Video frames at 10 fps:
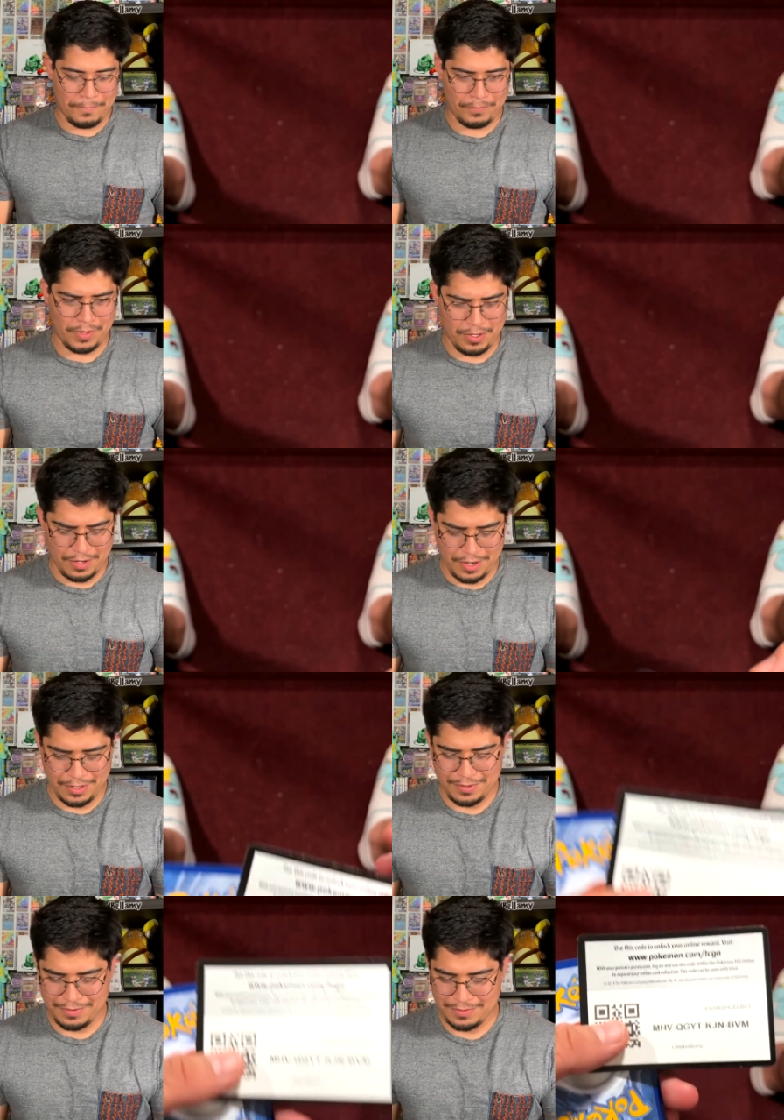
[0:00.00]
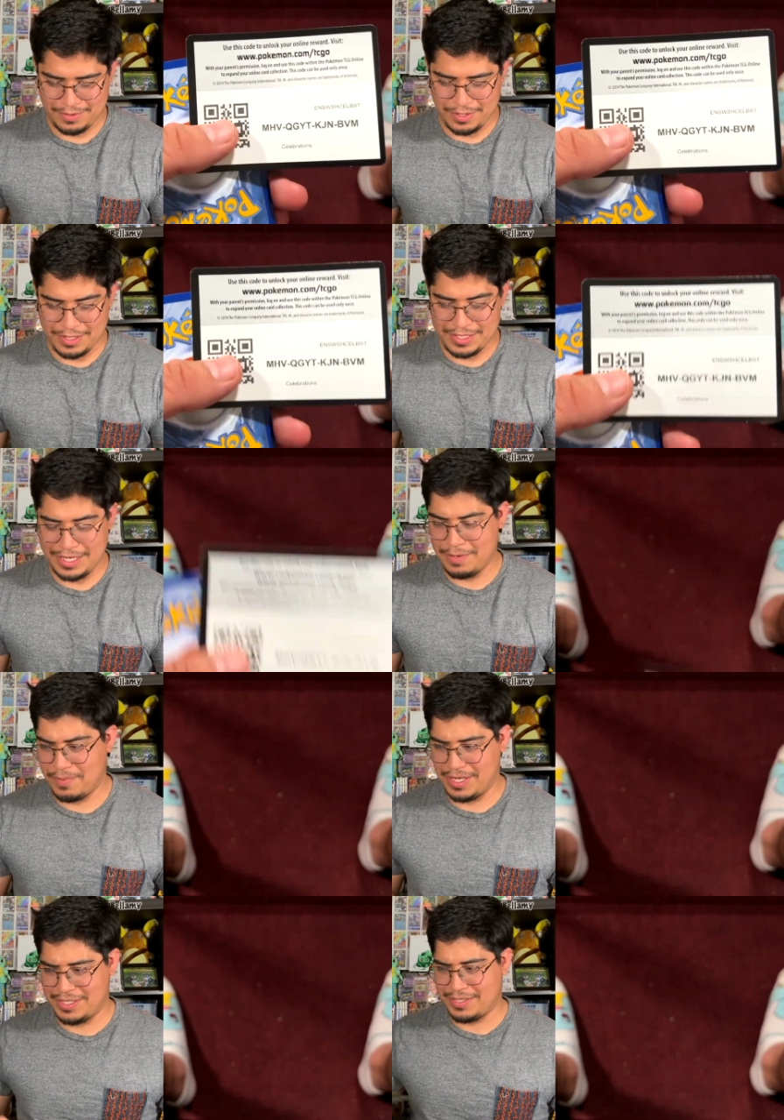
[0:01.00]
A non-good
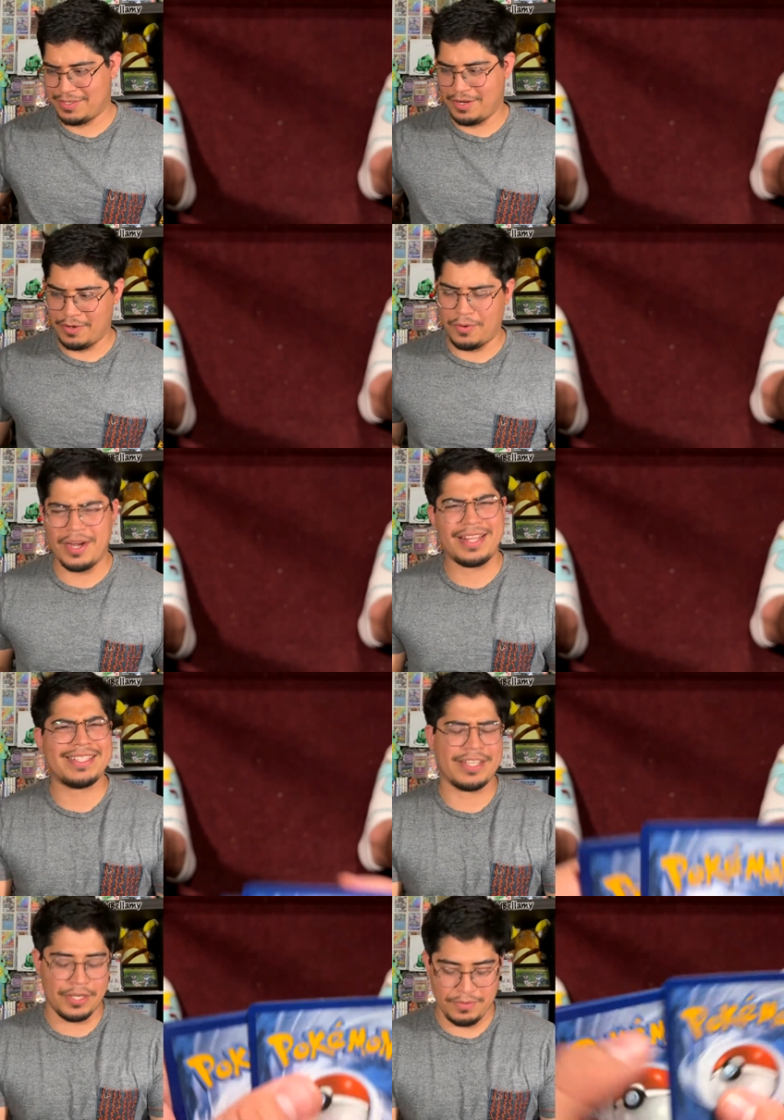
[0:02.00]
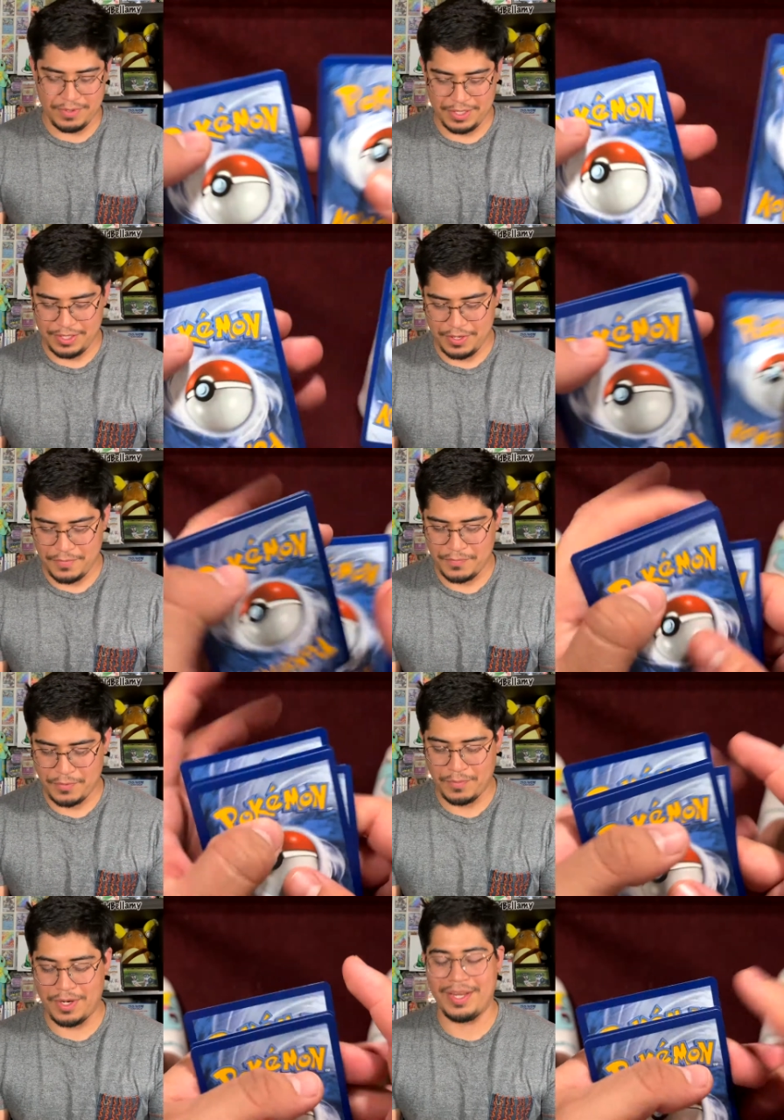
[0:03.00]
celebrations card. Or at least a new one, you know?
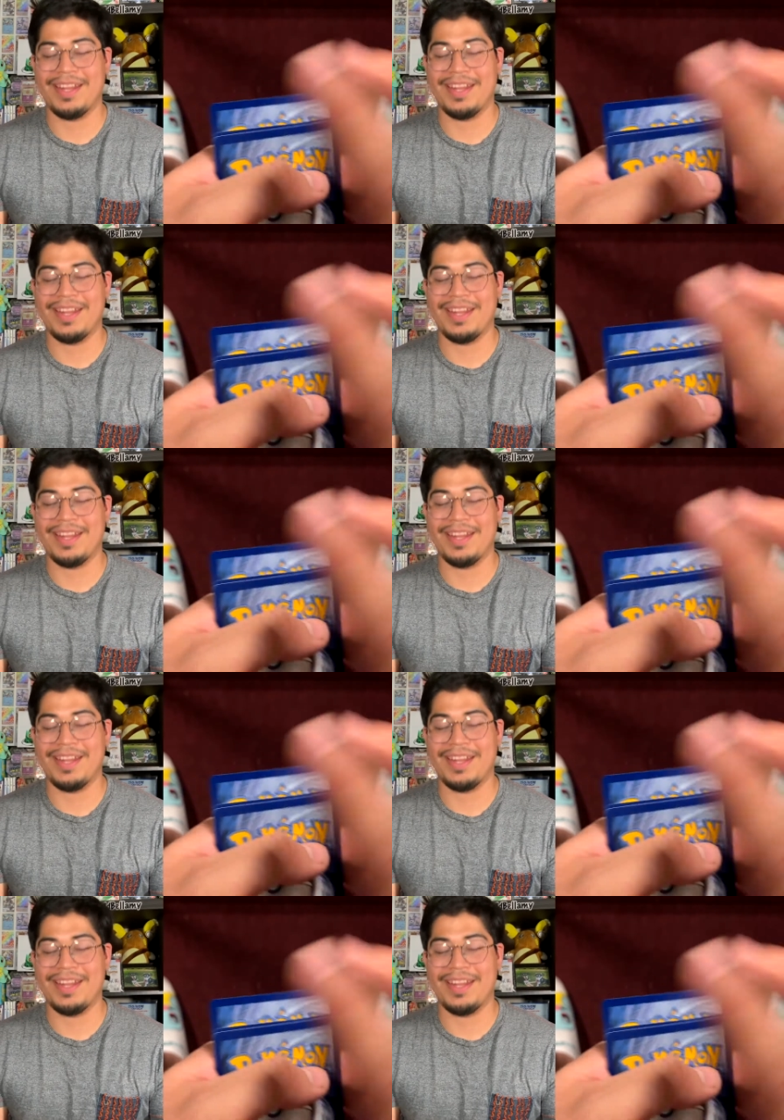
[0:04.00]
One.